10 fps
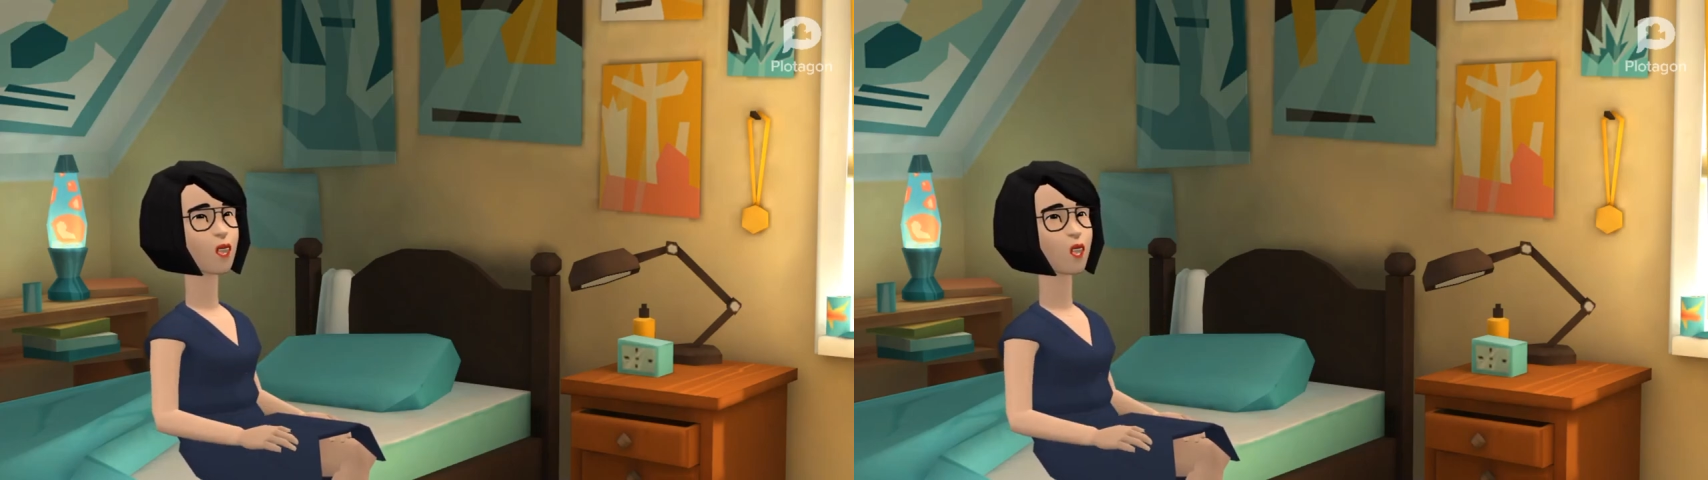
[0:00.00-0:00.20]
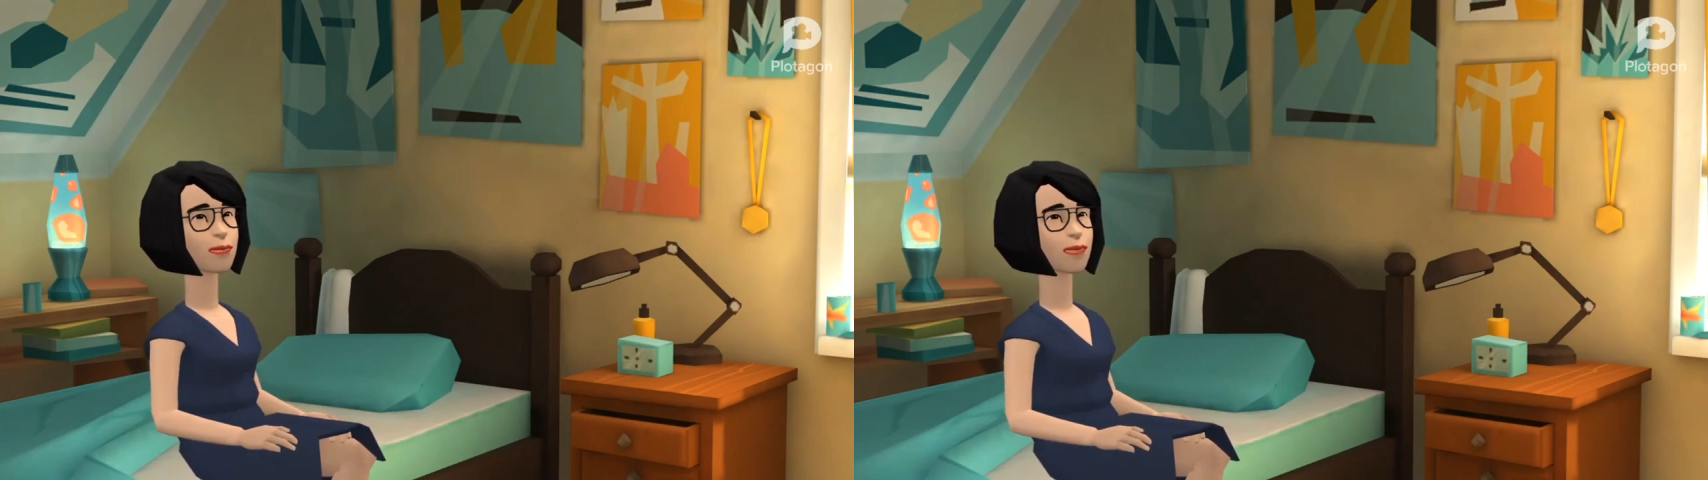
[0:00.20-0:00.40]

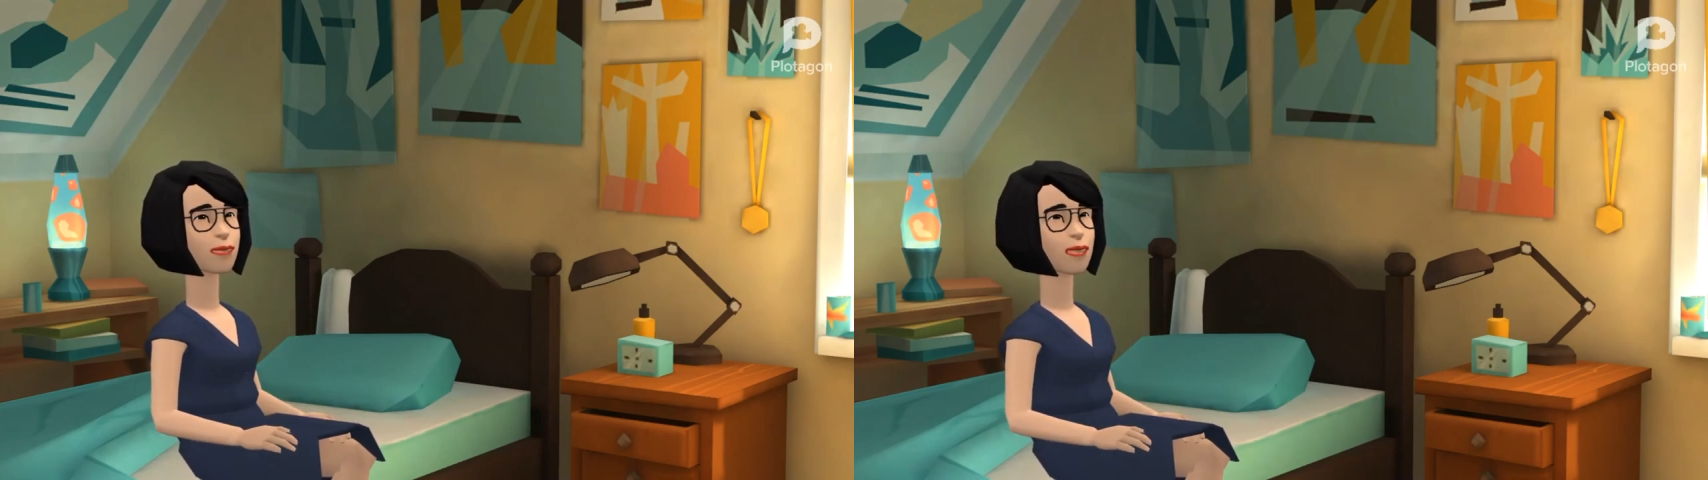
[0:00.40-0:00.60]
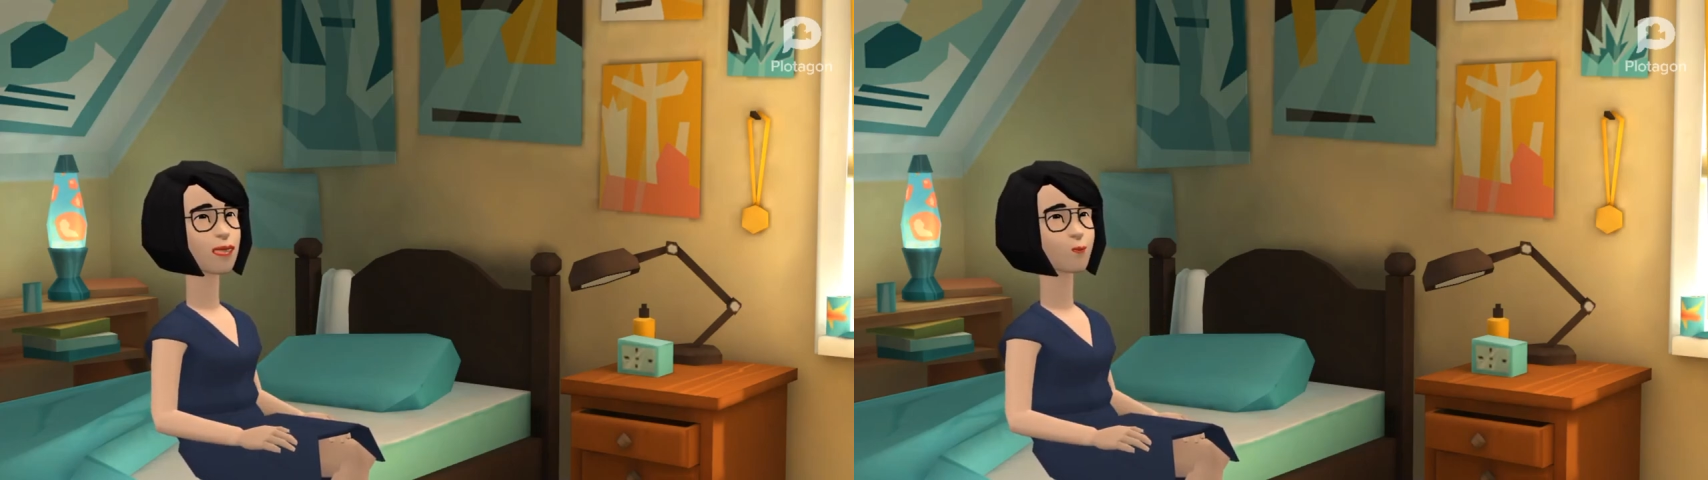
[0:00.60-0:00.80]
the
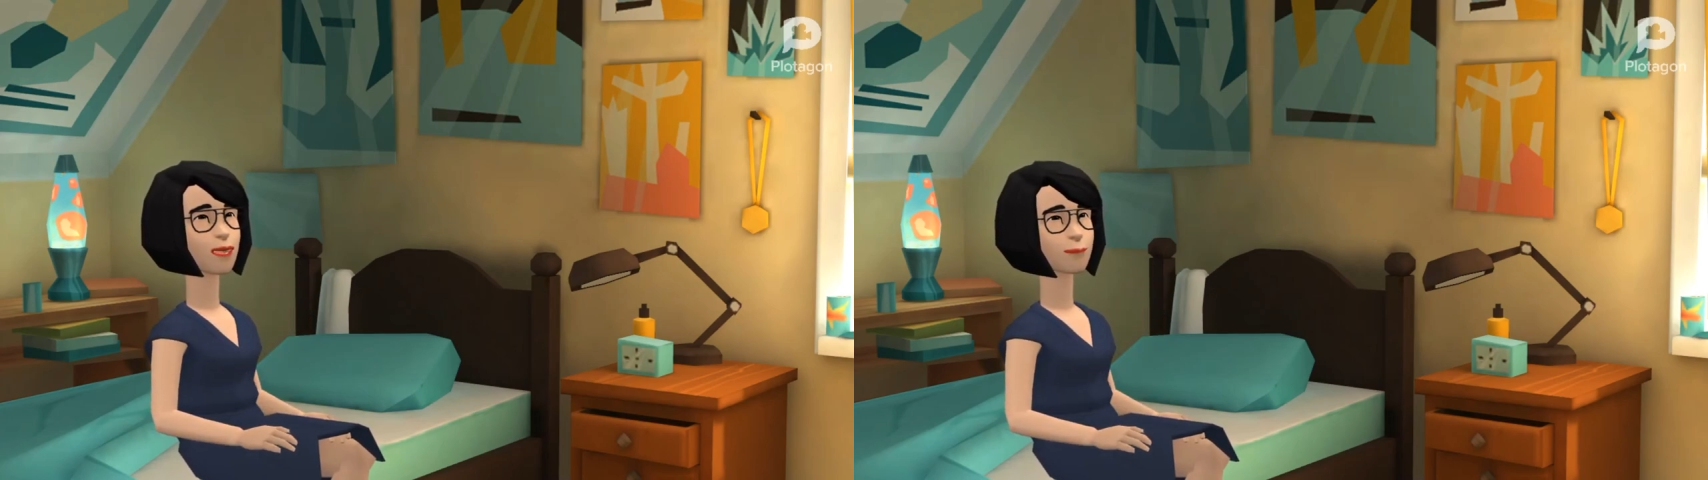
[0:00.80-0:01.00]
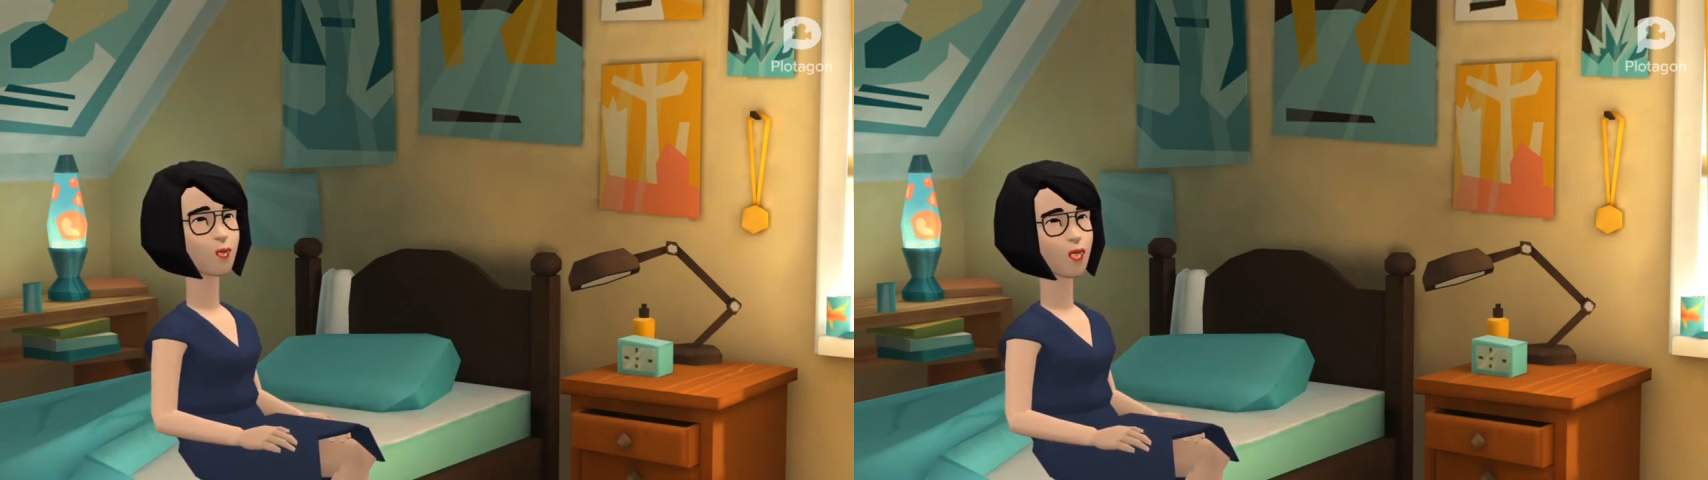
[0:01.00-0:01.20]
facts like
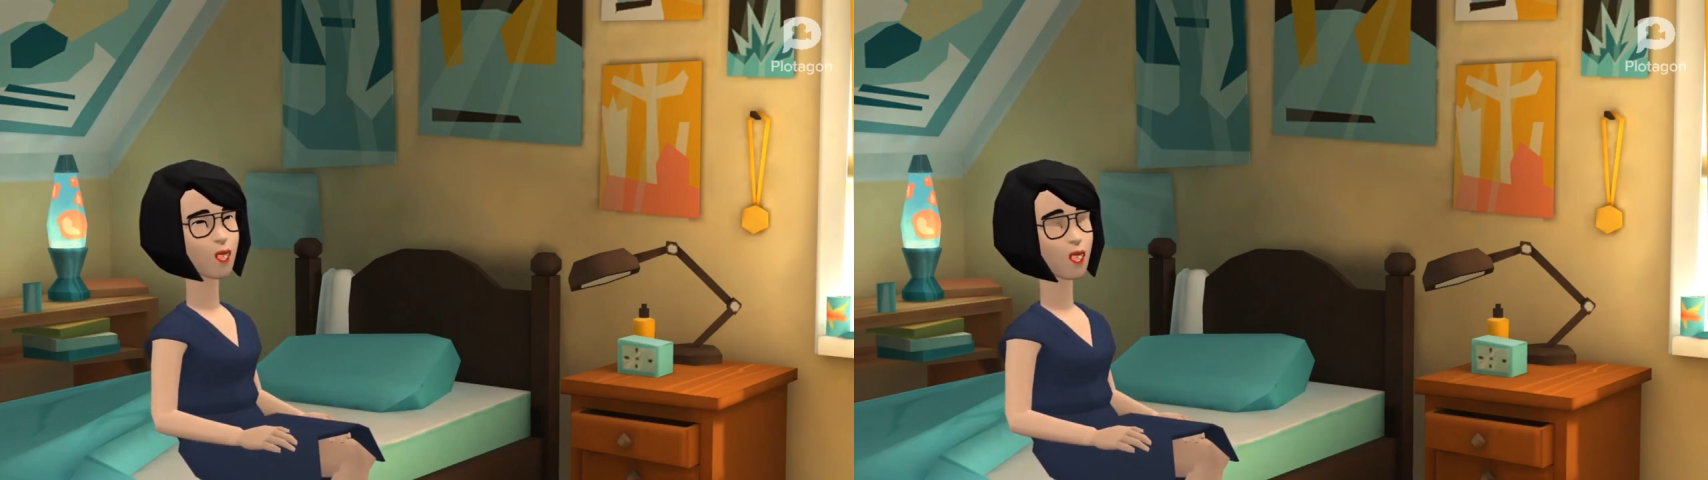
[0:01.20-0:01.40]
expert